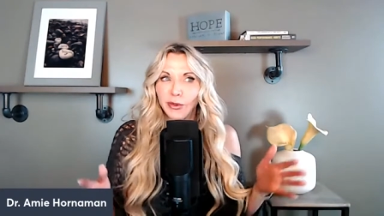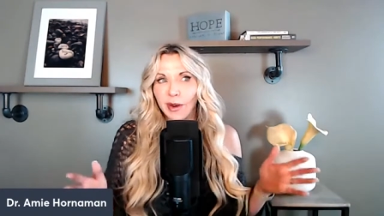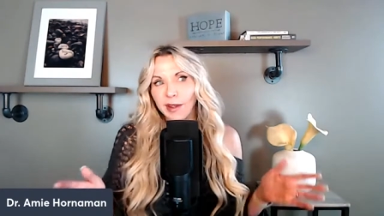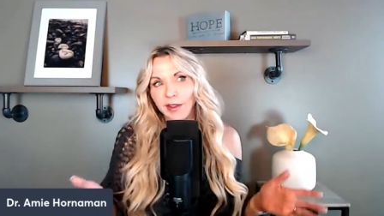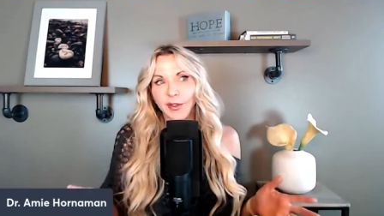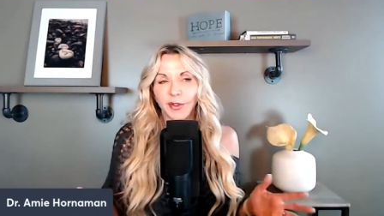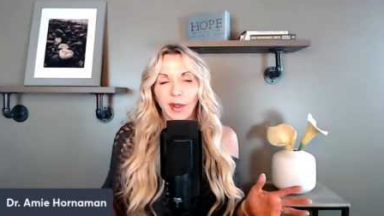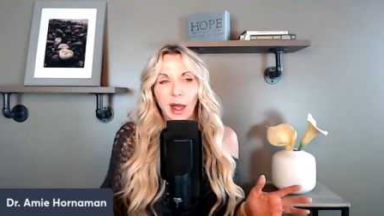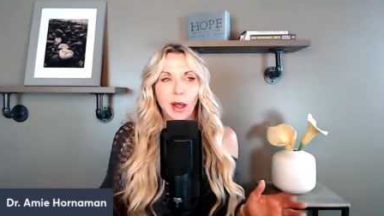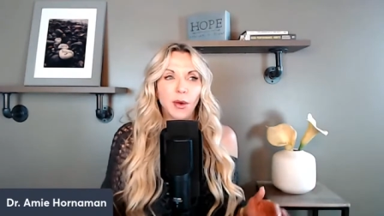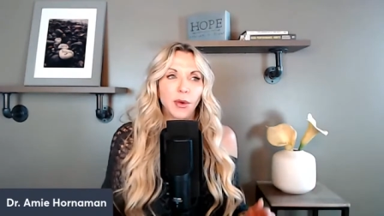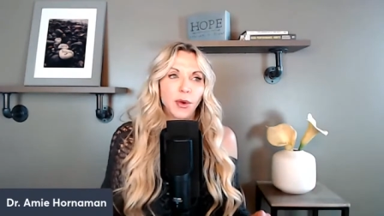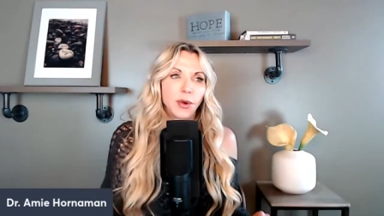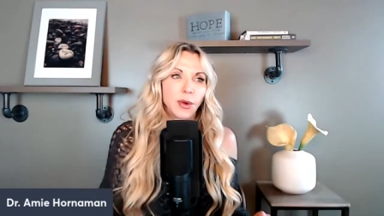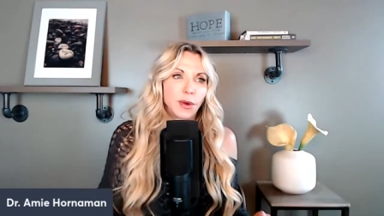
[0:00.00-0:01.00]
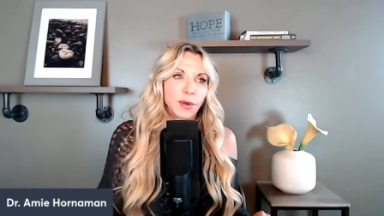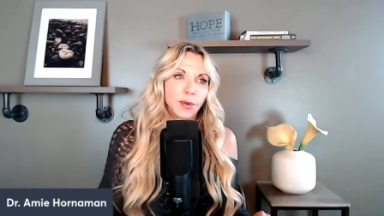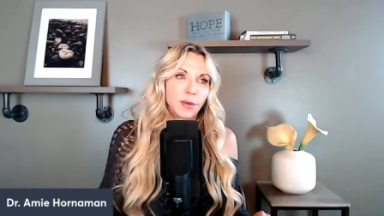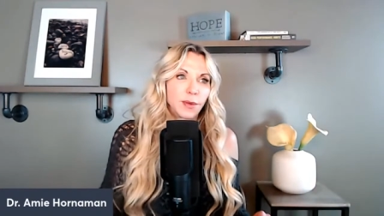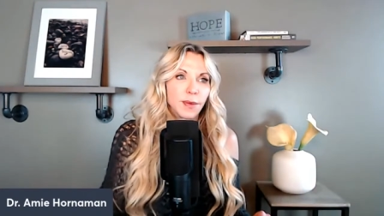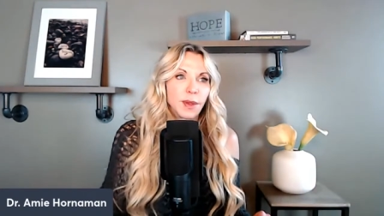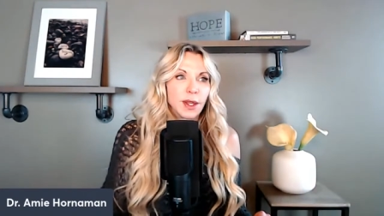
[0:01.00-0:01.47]
rice flour
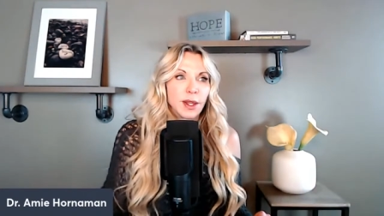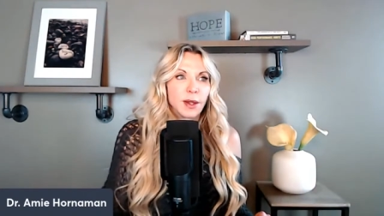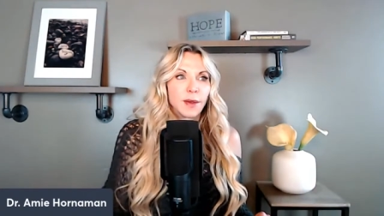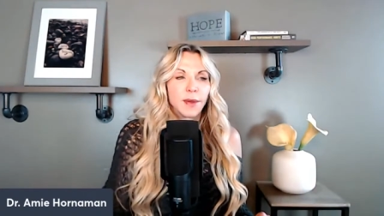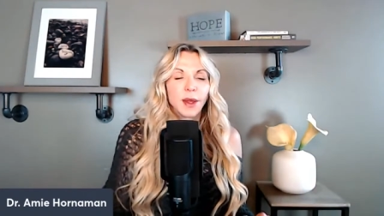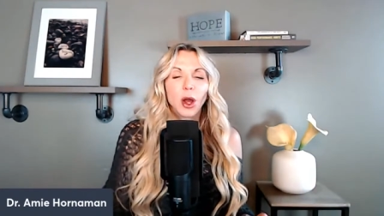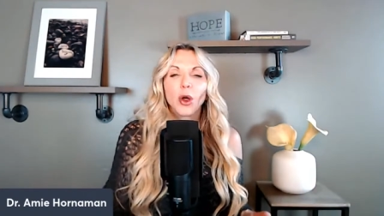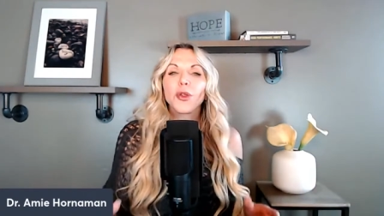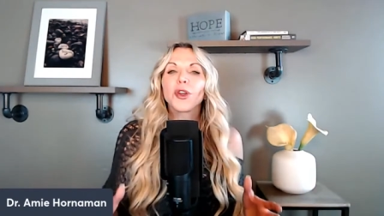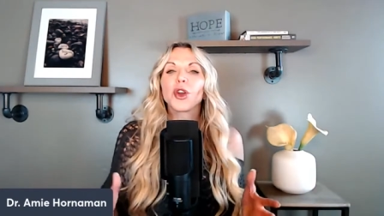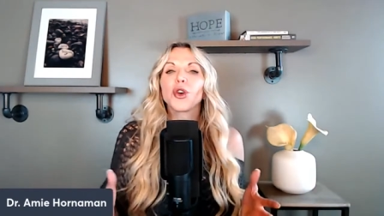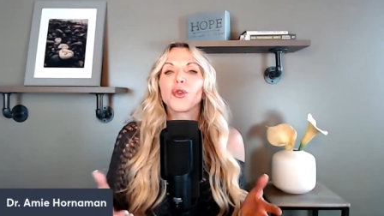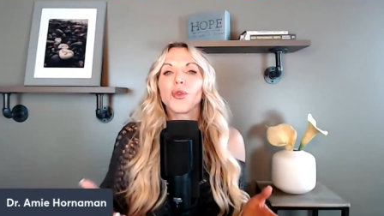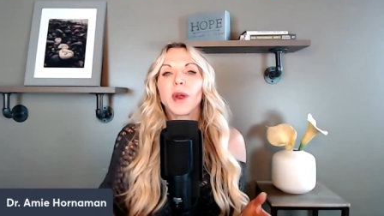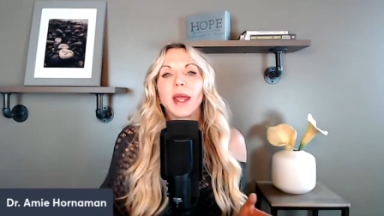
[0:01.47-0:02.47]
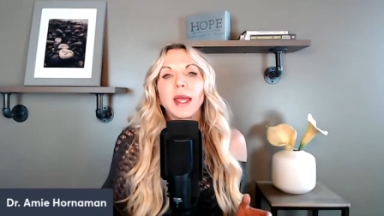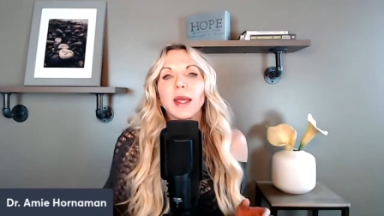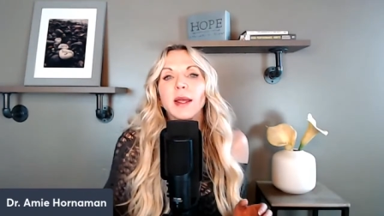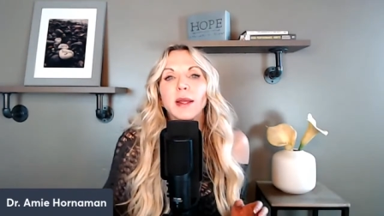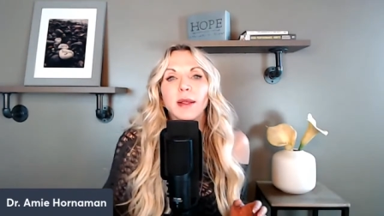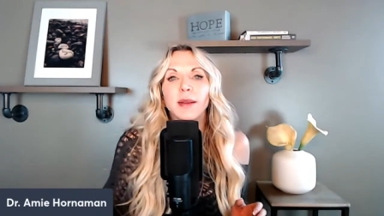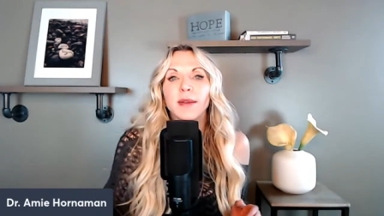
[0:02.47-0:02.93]
and all the
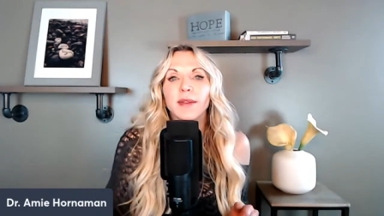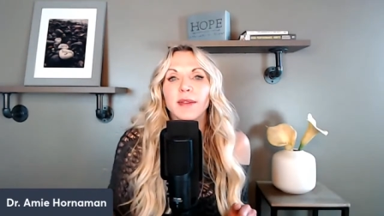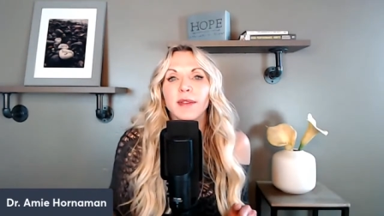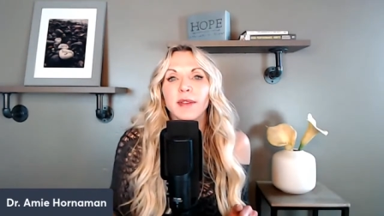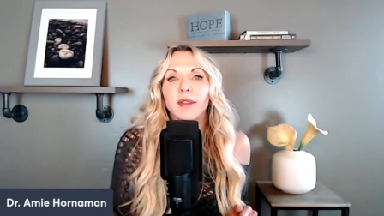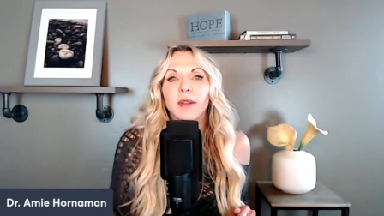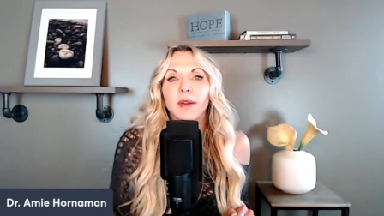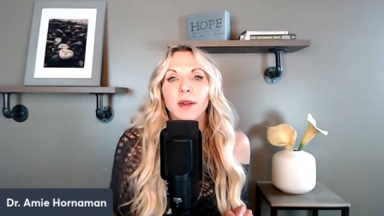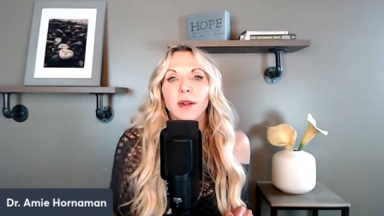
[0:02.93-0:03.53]
grains,